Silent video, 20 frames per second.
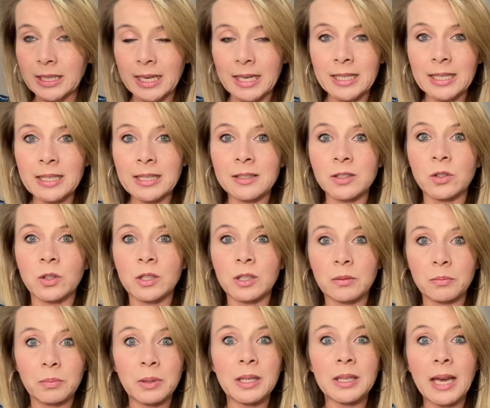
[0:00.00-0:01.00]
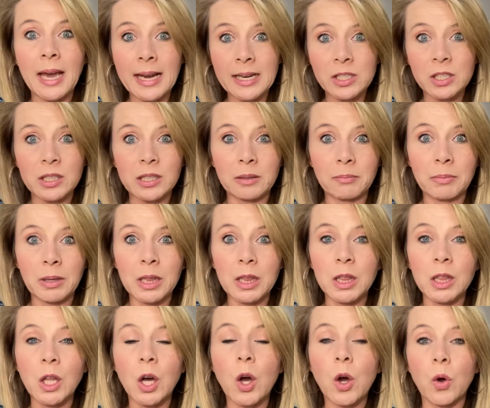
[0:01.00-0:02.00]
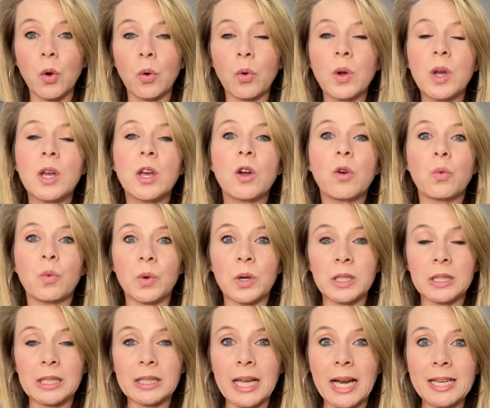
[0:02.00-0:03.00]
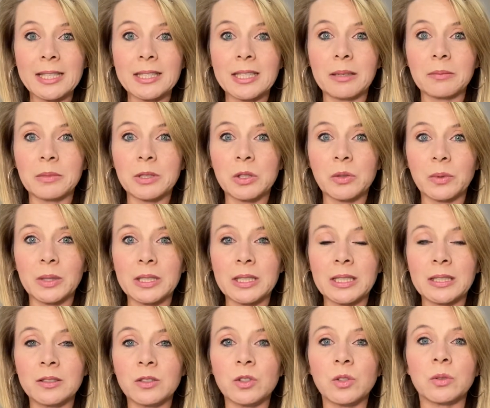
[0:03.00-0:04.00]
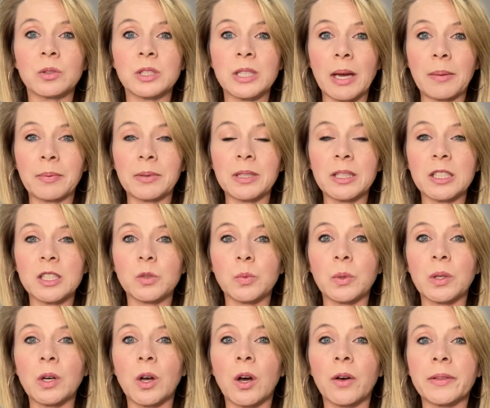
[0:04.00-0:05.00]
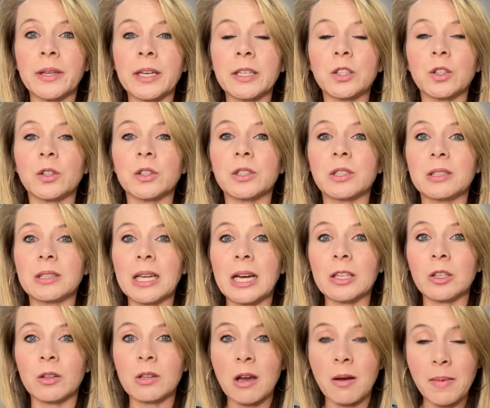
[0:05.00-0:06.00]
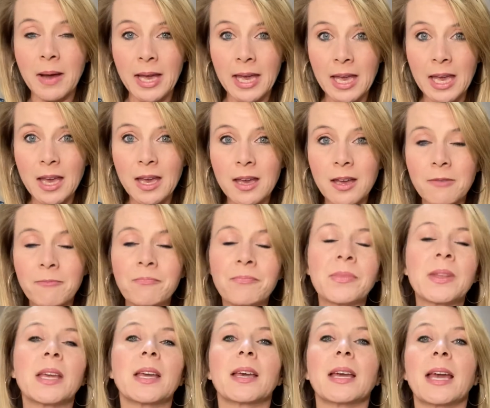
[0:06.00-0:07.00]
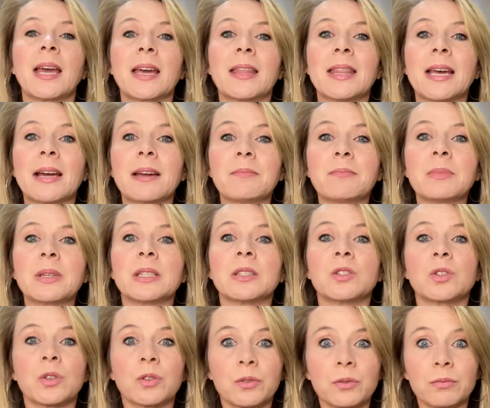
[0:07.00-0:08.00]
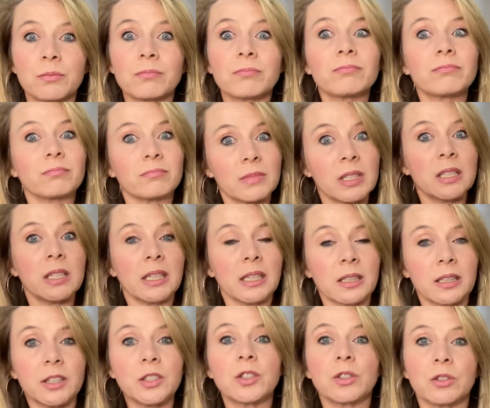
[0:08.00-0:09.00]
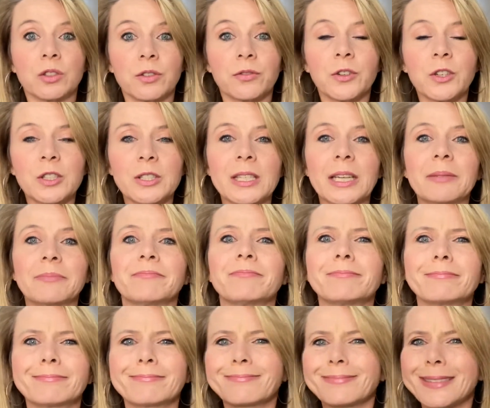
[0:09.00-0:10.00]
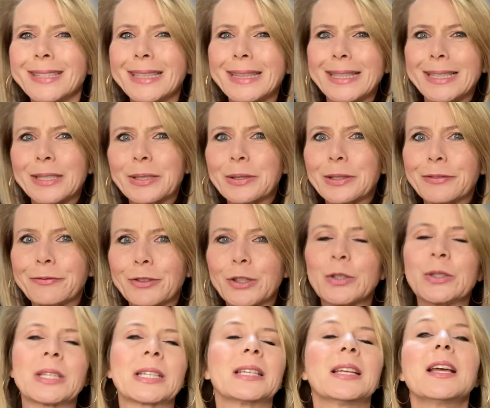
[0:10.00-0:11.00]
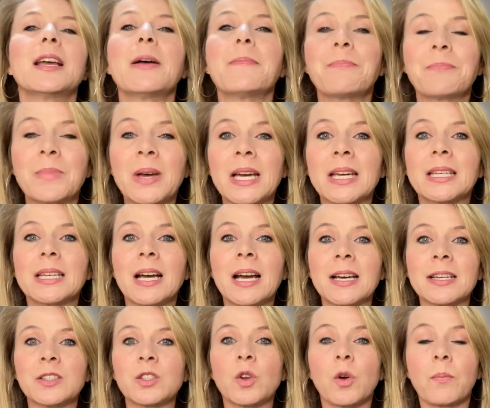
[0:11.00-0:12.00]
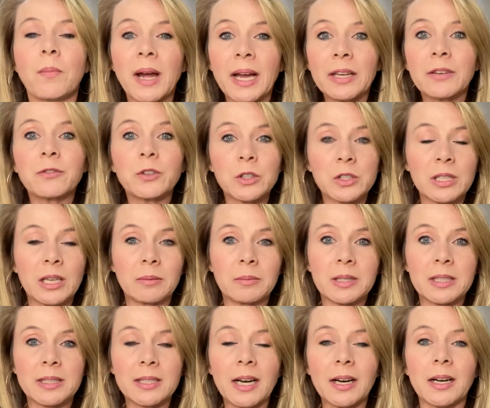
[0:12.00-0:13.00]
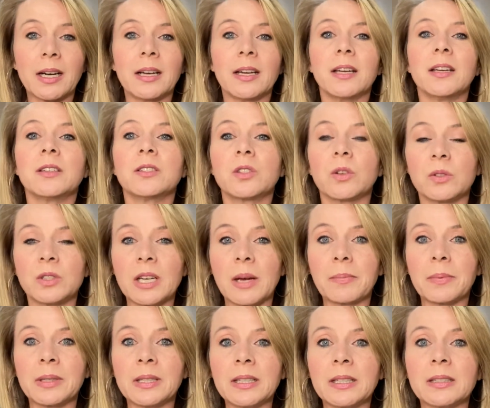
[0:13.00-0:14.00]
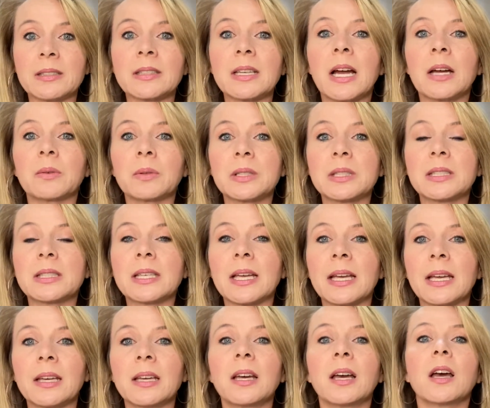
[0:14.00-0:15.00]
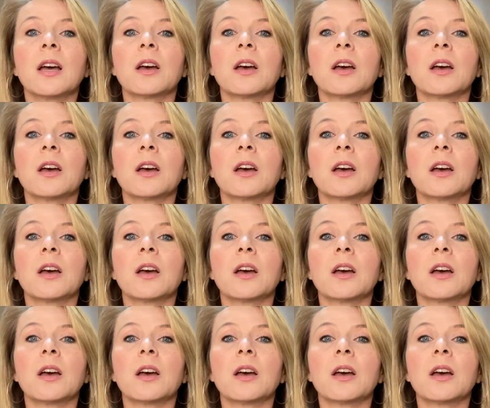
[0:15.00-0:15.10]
at it, is going to be actually below where the last name is written. So in Japanese, we call that your shita no namae. And that means in English, your first name. It's a little confusing. But so my first name is Sarah. So in Japanese, I would say,